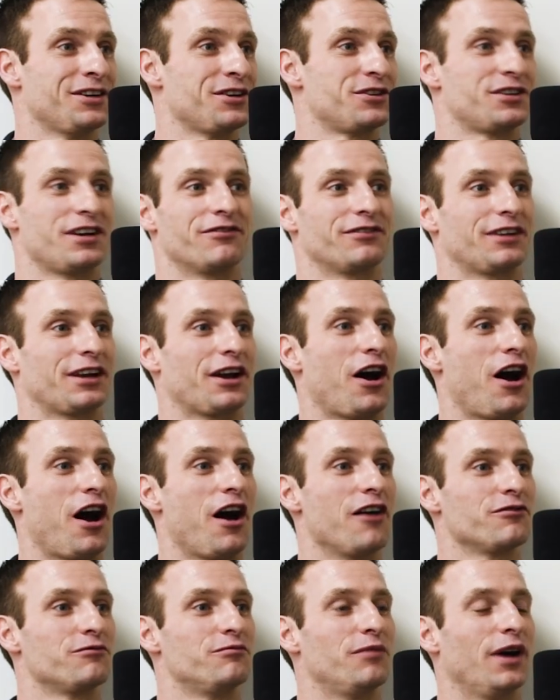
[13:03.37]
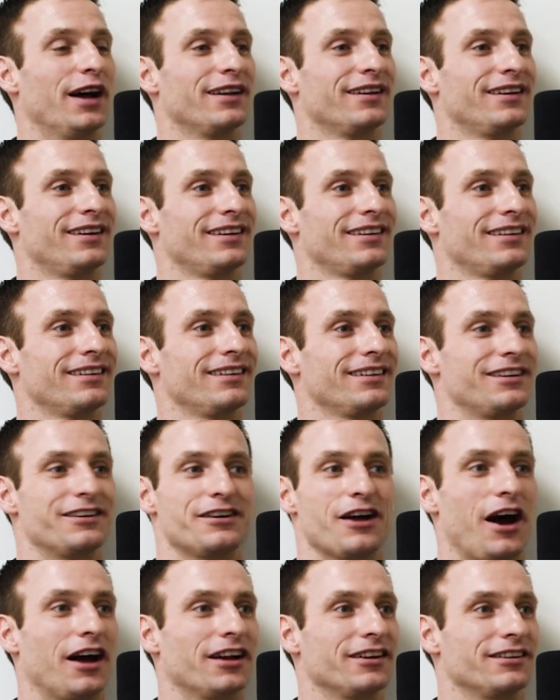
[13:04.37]
shifting off but yeah
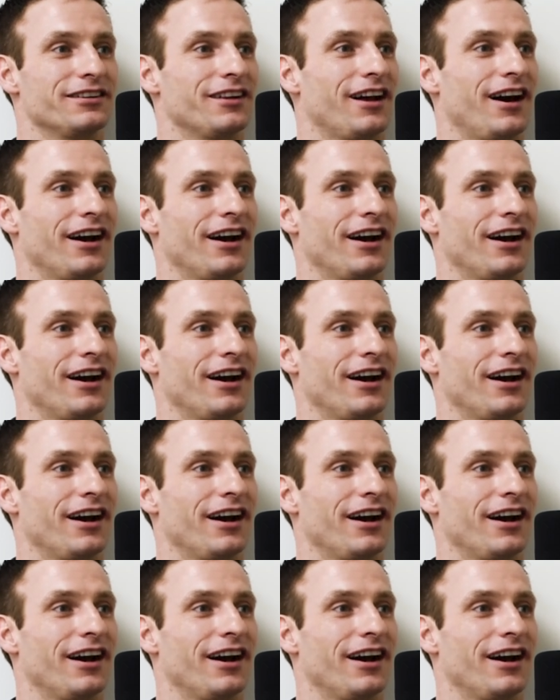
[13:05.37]
you're not you're